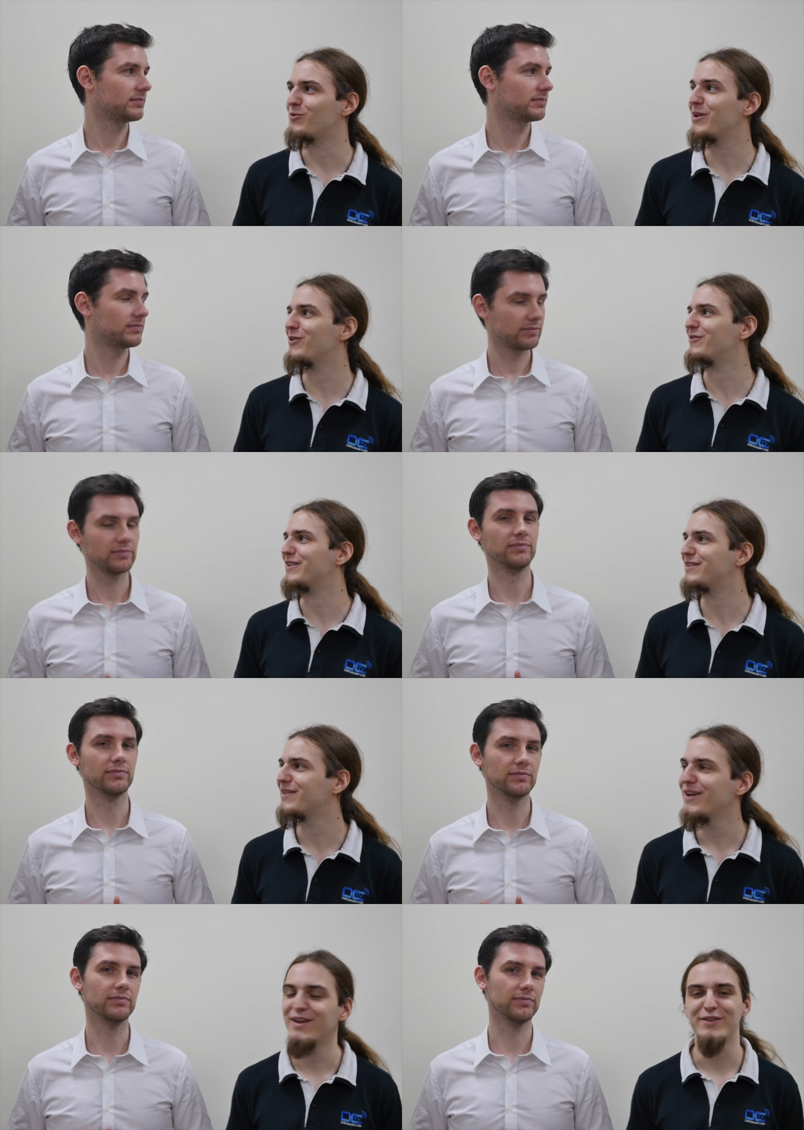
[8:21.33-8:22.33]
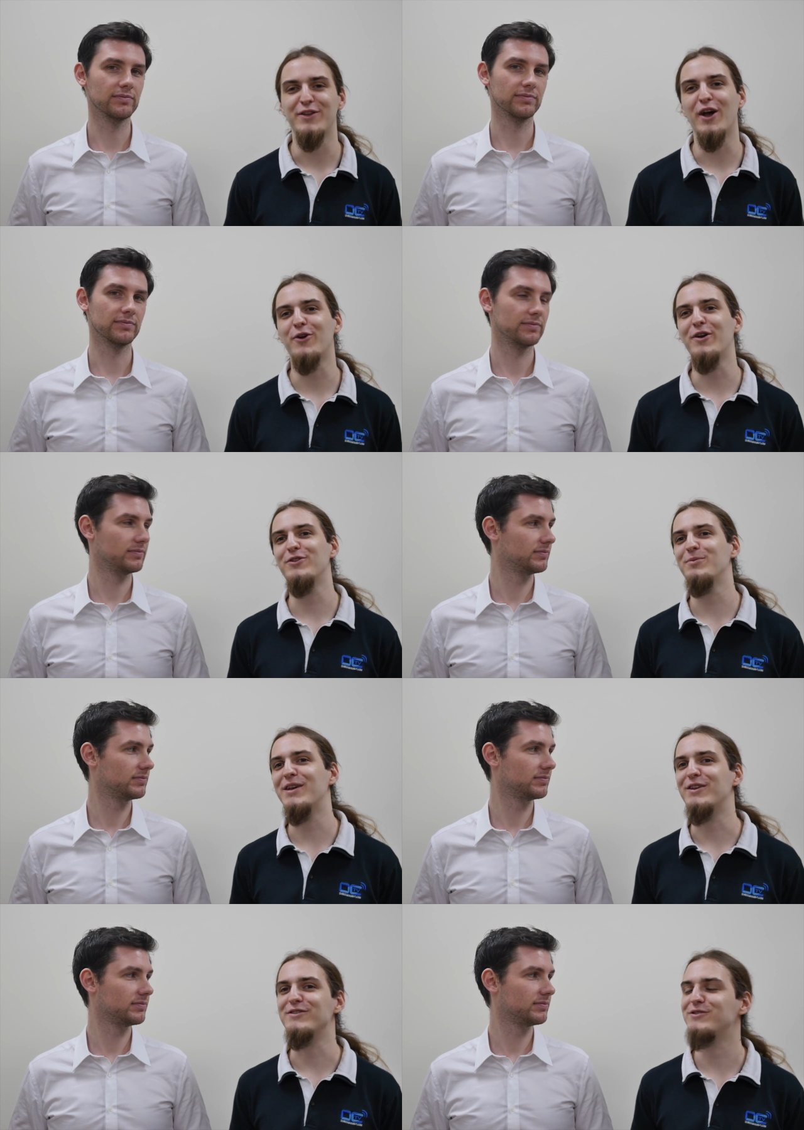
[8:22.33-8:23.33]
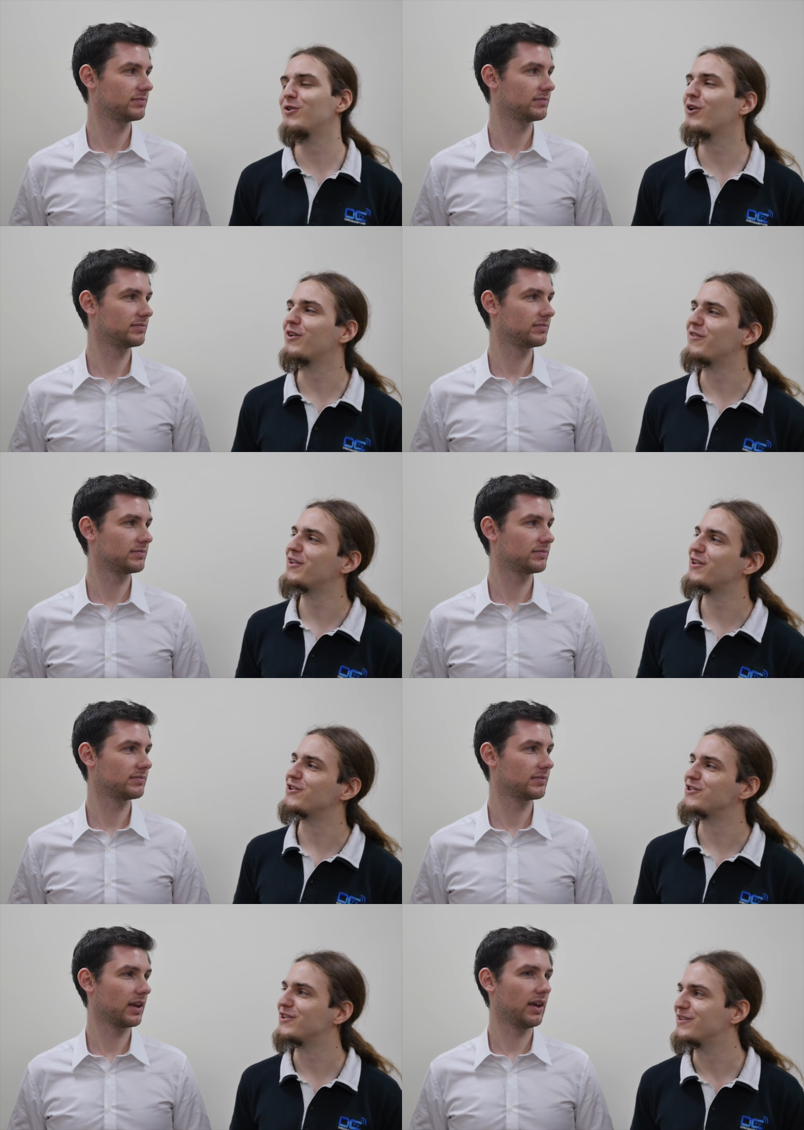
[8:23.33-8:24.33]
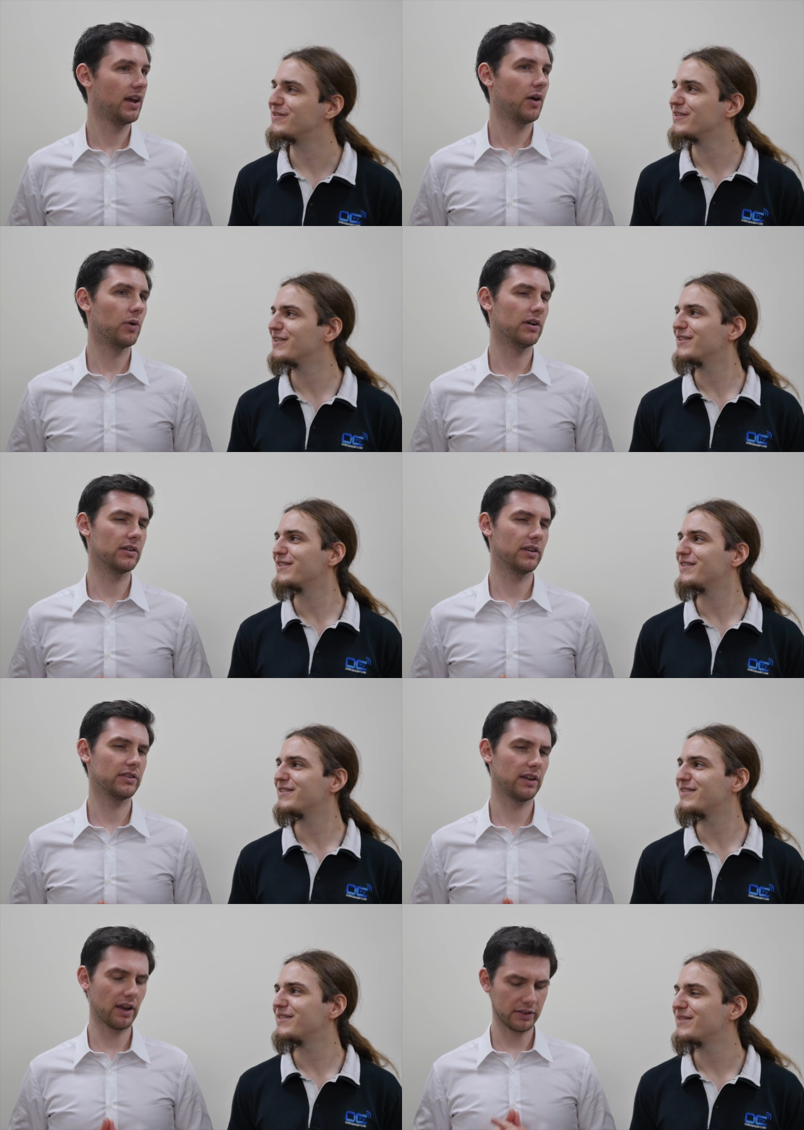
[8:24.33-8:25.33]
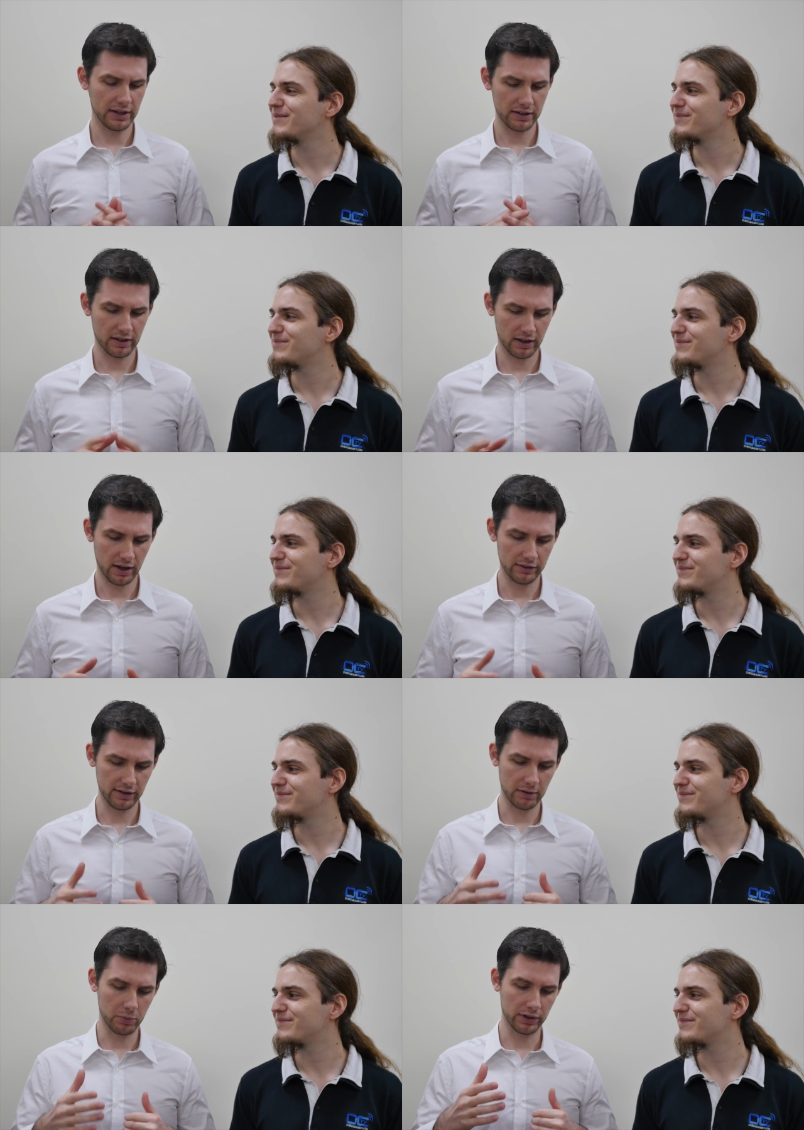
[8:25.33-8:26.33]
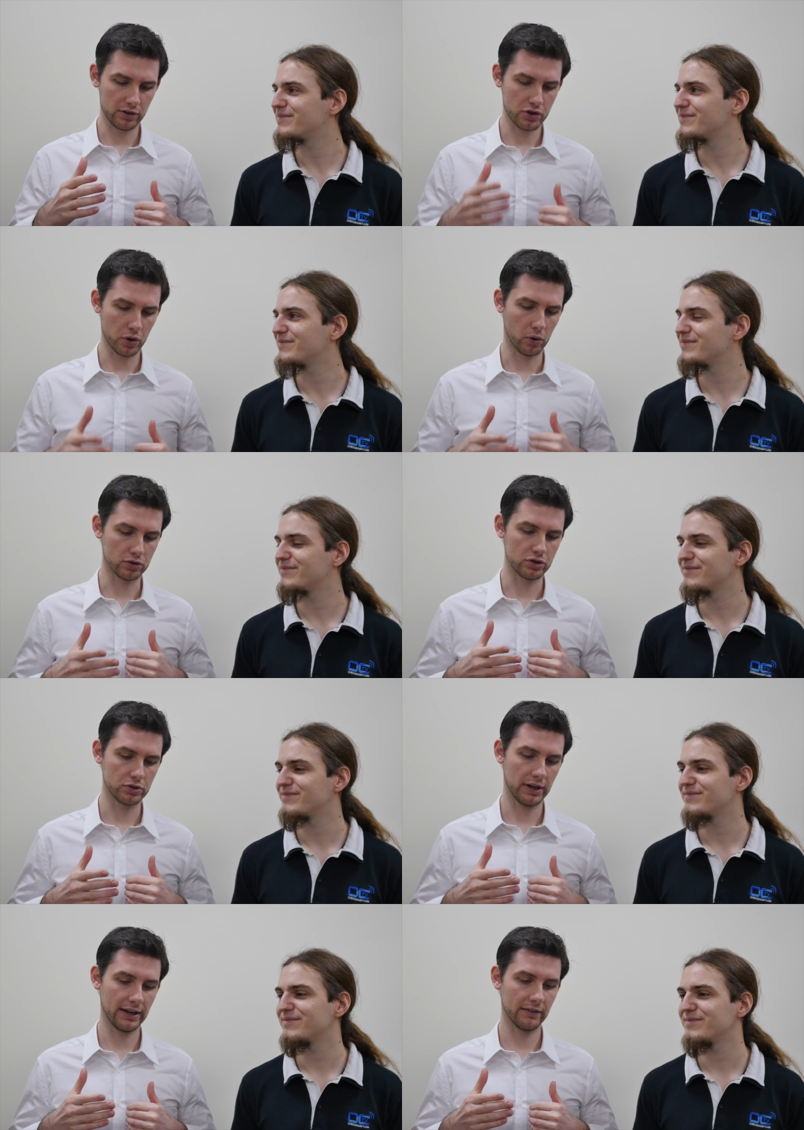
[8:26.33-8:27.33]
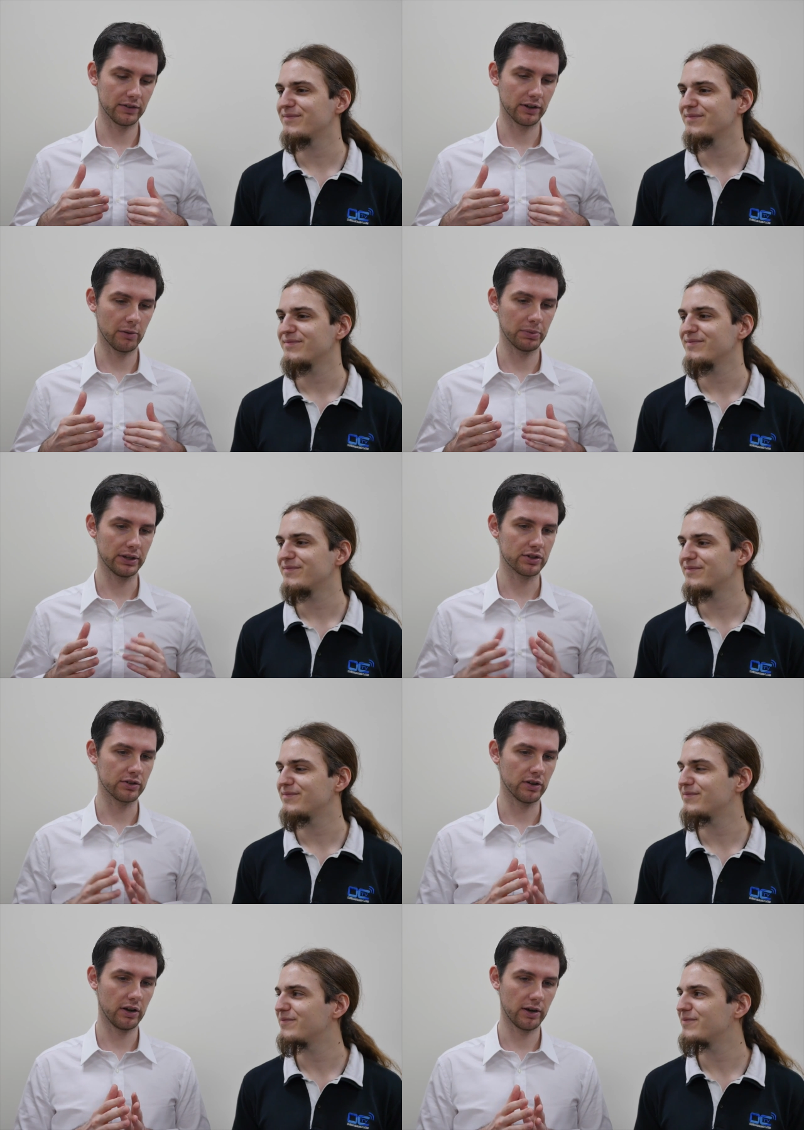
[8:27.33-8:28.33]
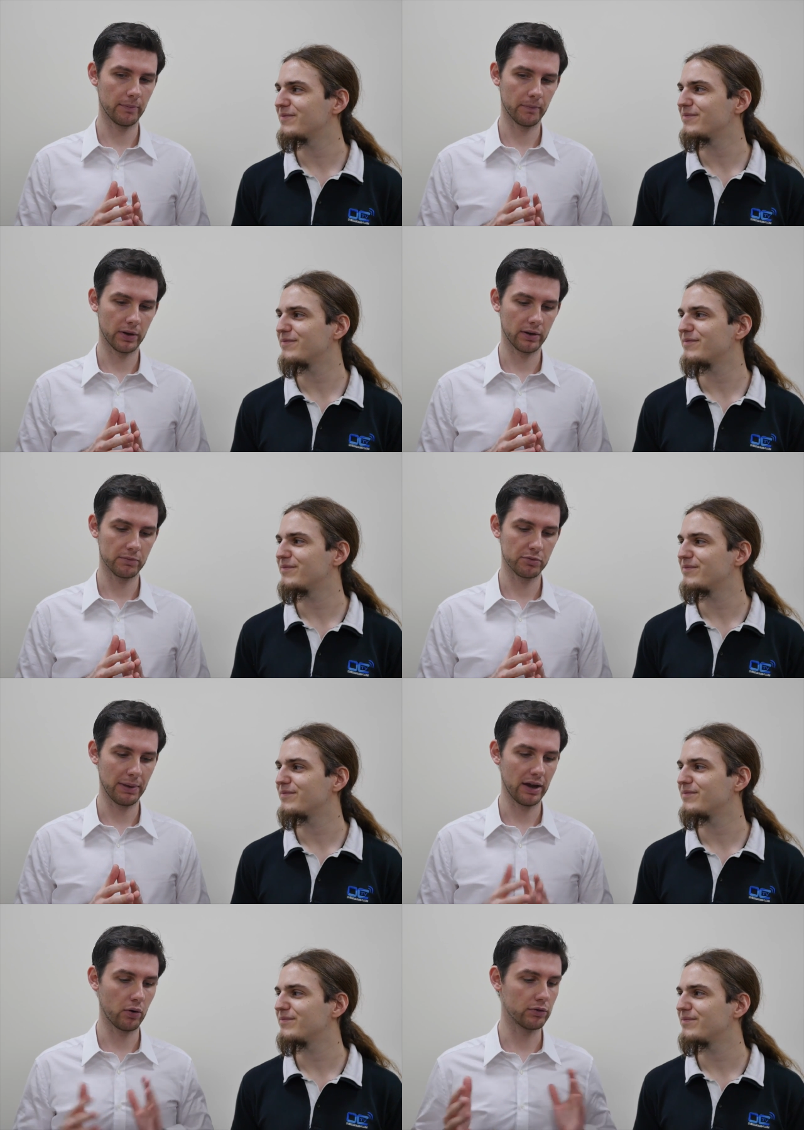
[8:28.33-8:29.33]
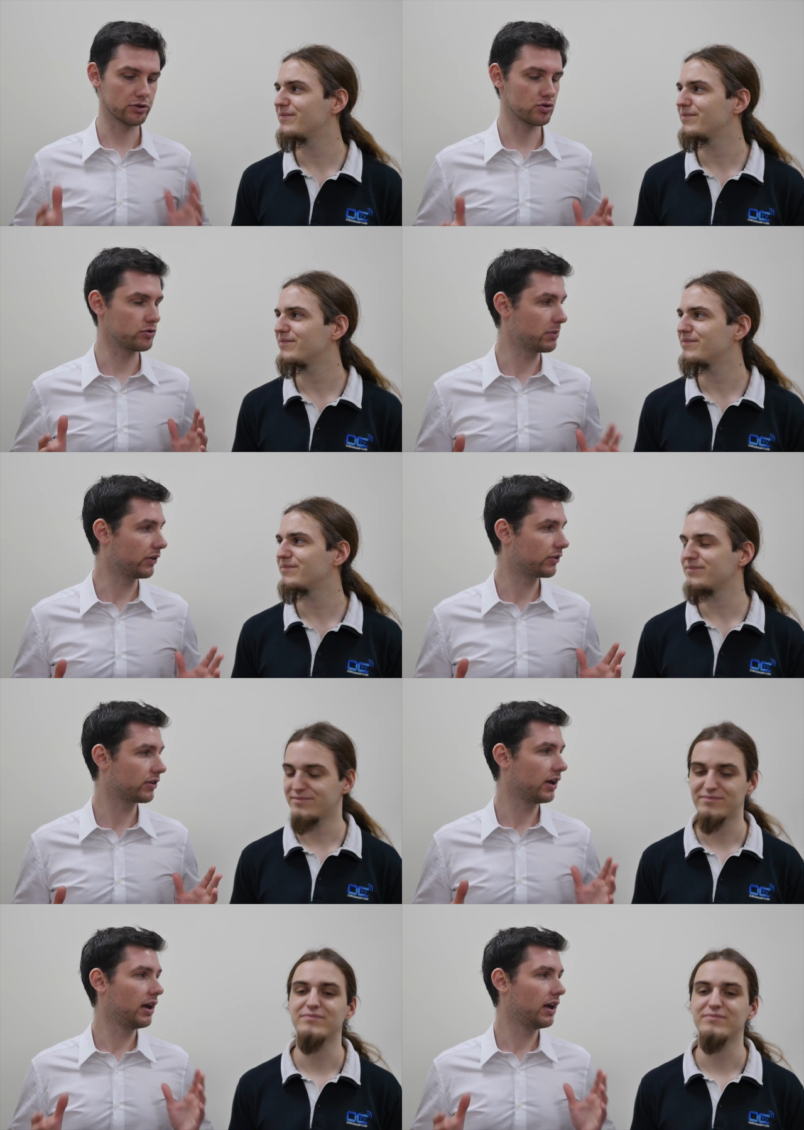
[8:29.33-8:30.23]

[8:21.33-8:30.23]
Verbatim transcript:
Speaker 1: rid of it they are going to be at a strong advantage here. Well,
Speaker 2: I think uh, chose to have the competition um, um, span over two months.